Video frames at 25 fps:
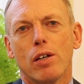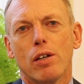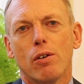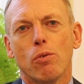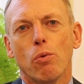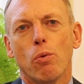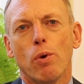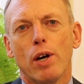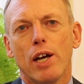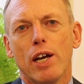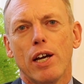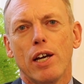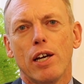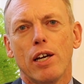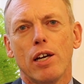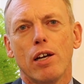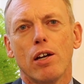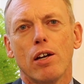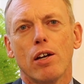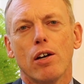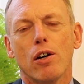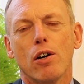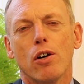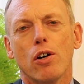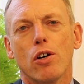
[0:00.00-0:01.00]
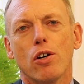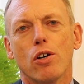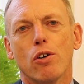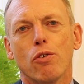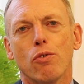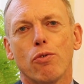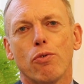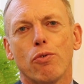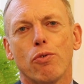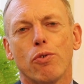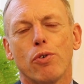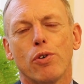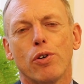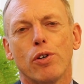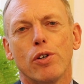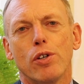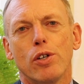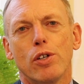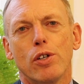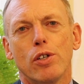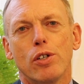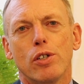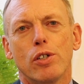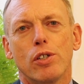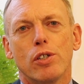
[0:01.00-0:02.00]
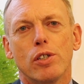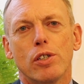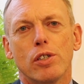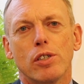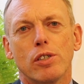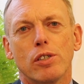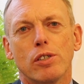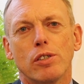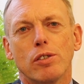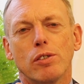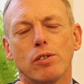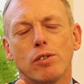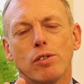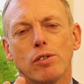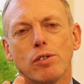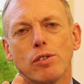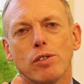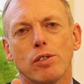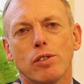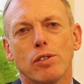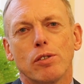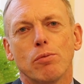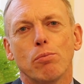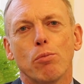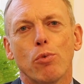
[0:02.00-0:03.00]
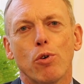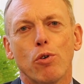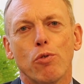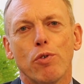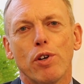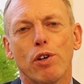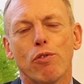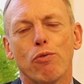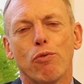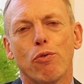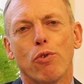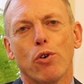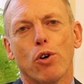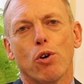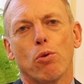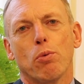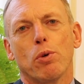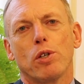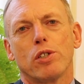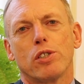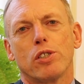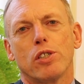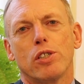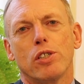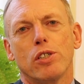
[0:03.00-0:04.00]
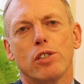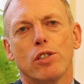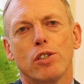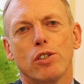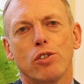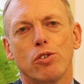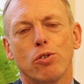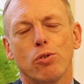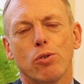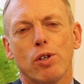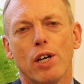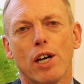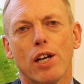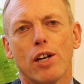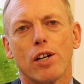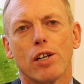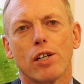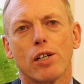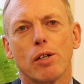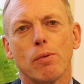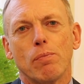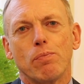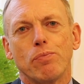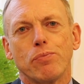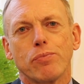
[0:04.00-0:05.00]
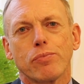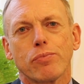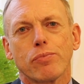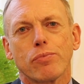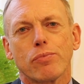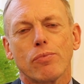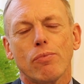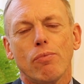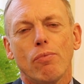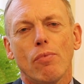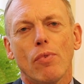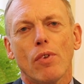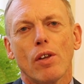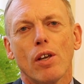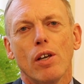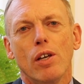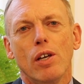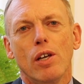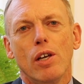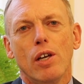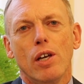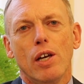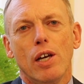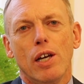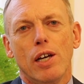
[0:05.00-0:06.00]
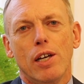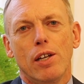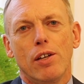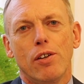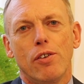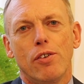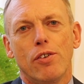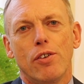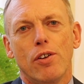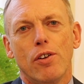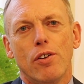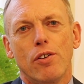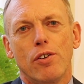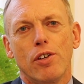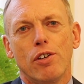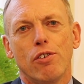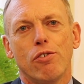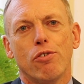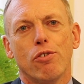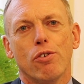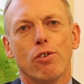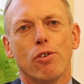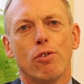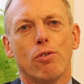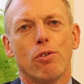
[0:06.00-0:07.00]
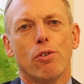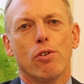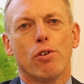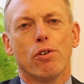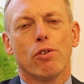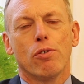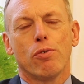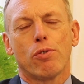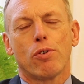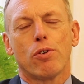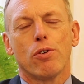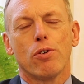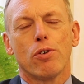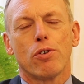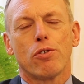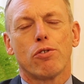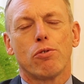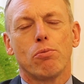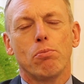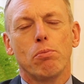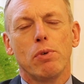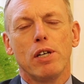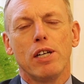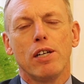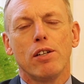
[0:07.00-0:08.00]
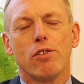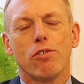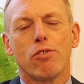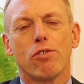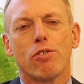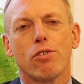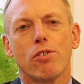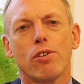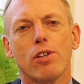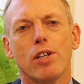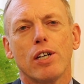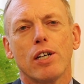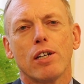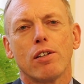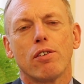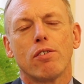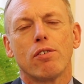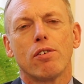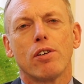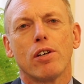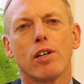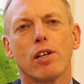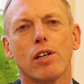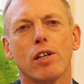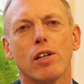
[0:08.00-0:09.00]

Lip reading: way of moving forward together. And this, of course, means that